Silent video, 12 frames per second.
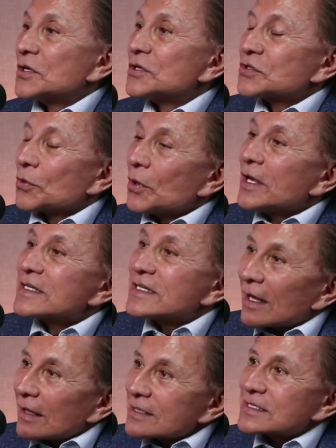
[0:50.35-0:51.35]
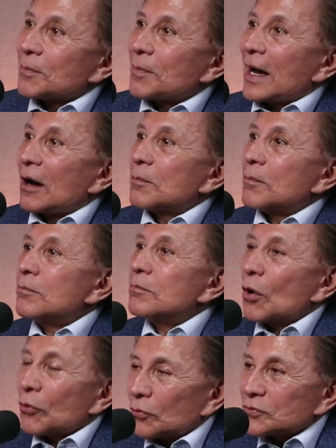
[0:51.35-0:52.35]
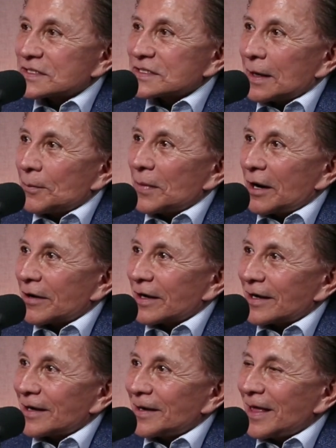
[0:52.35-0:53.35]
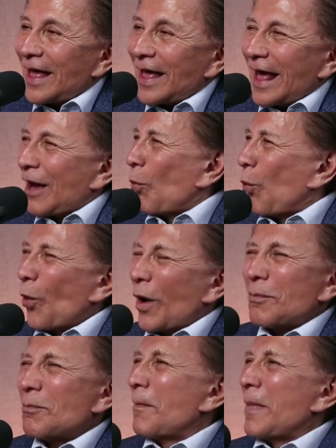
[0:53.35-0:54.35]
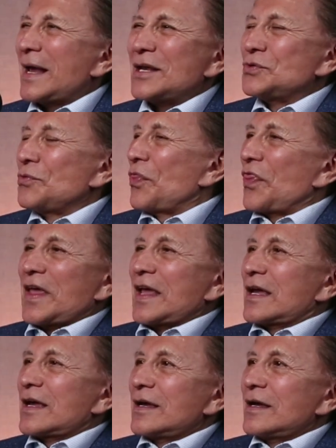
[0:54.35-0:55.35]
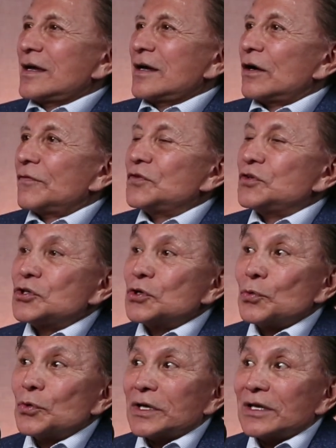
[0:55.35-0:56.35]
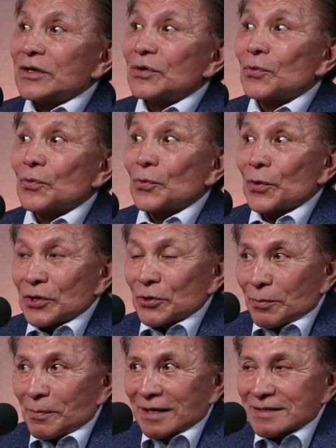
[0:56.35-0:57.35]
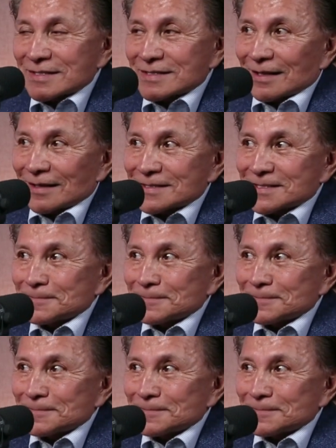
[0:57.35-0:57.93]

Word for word: So tell us about Motos America and what made you think of doing what you're about to tell us.